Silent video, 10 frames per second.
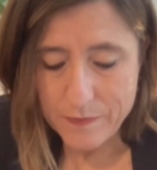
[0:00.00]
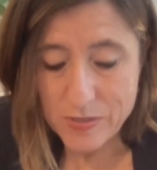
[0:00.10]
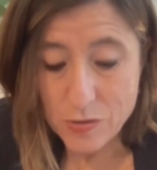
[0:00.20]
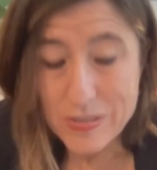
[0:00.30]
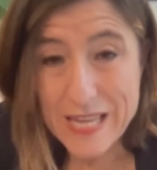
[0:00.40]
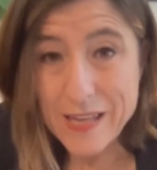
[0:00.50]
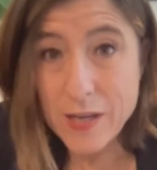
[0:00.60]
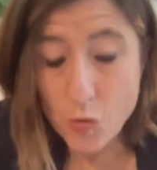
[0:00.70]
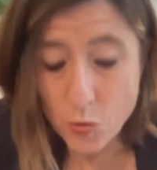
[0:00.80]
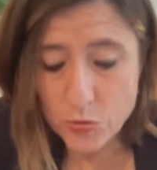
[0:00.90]
So
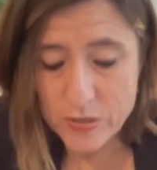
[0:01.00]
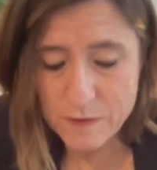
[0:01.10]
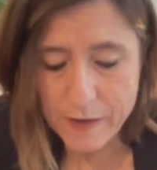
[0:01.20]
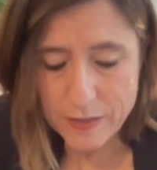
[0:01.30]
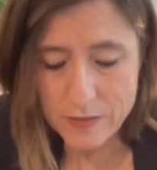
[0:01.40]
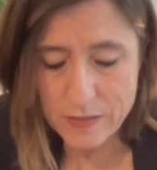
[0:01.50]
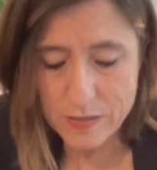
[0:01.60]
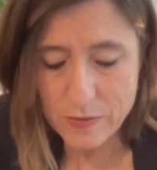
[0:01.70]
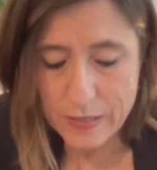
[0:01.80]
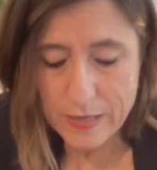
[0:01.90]
taking all these factors
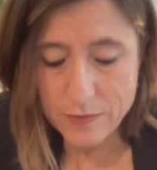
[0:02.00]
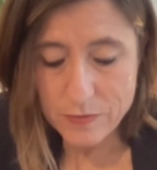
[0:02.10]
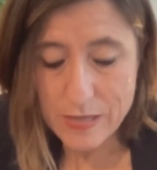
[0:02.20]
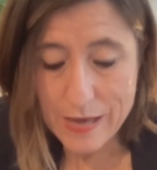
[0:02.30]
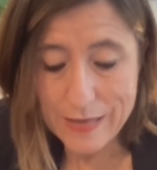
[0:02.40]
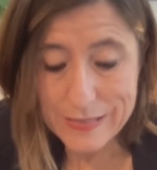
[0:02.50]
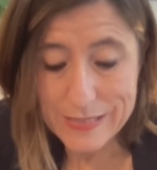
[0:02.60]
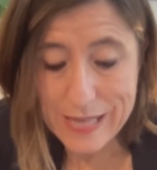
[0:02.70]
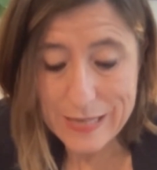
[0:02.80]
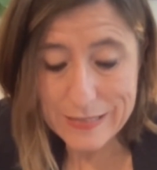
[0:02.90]
into account,
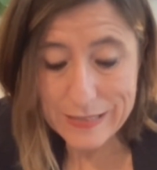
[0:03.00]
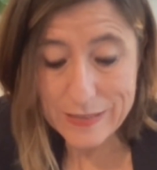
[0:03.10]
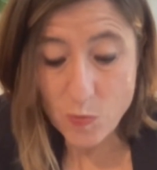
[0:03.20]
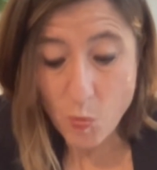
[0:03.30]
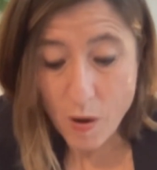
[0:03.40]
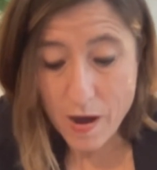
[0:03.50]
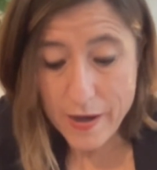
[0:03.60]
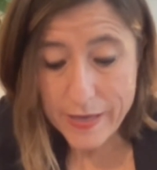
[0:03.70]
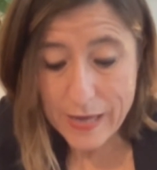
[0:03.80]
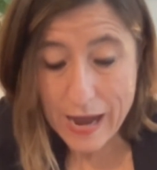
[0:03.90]
understanding the
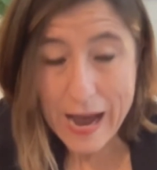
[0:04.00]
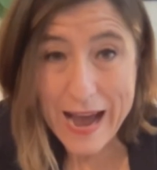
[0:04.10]
why,